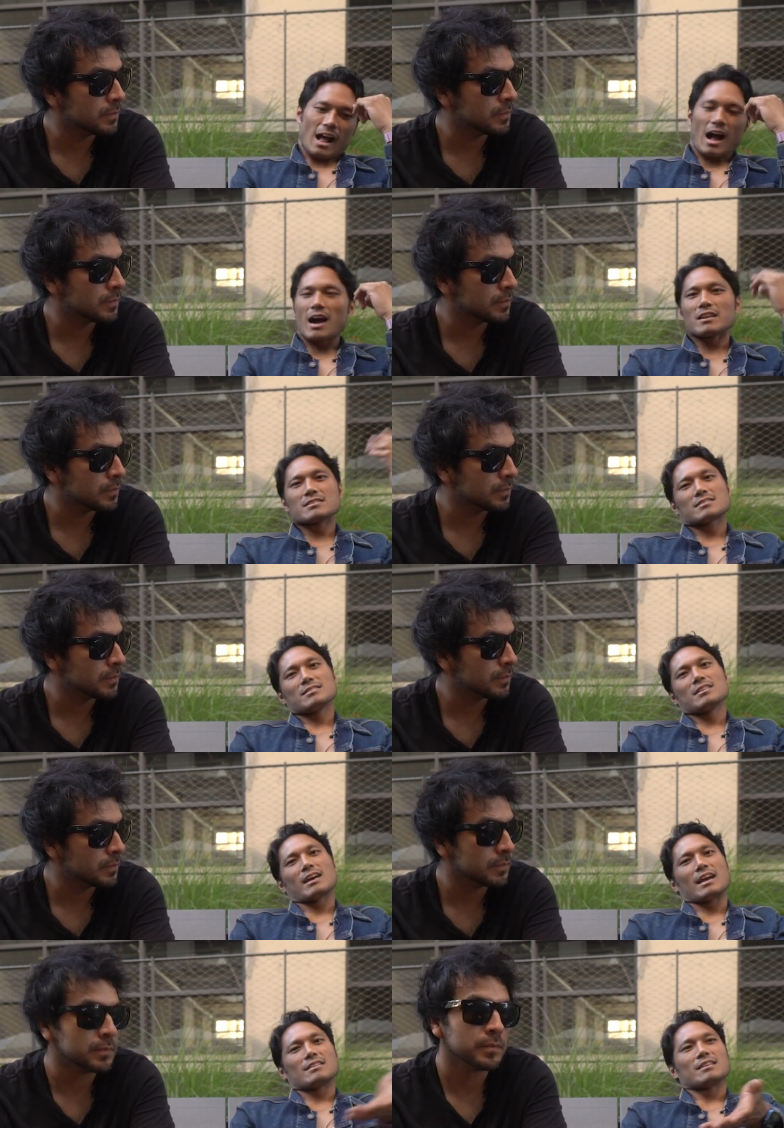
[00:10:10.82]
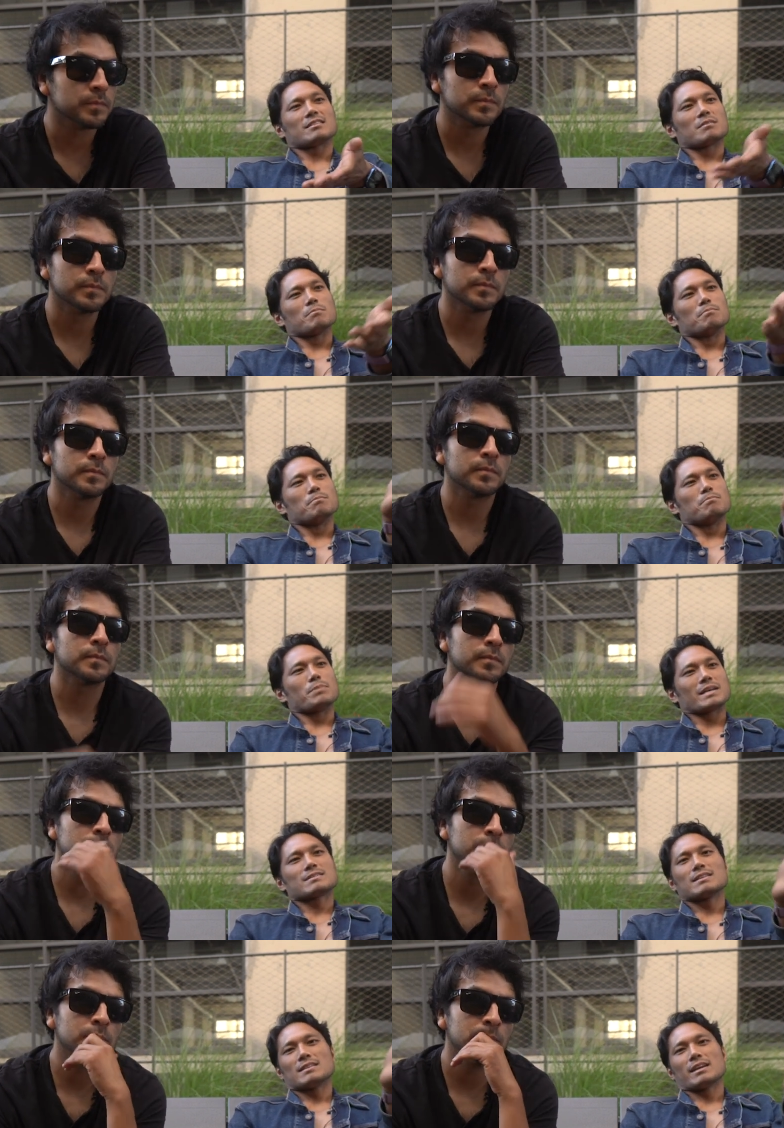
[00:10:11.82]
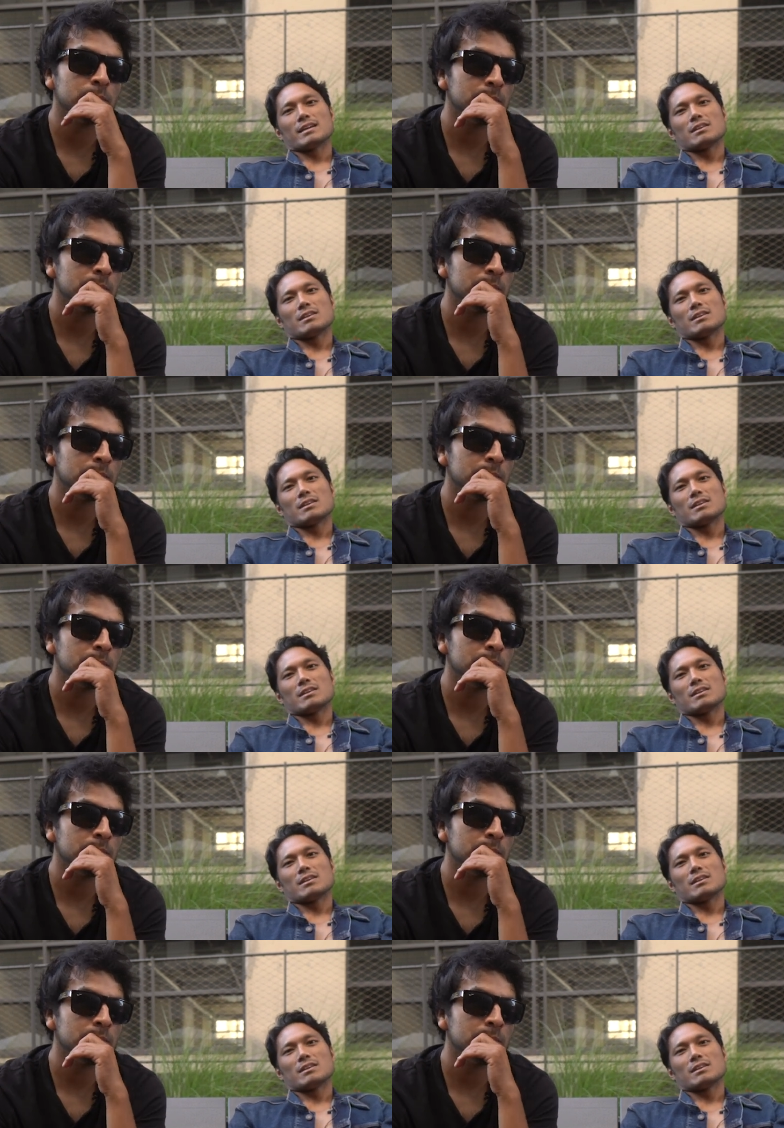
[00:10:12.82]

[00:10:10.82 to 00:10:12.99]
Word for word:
Speaker 1: honestly, I think the best thing they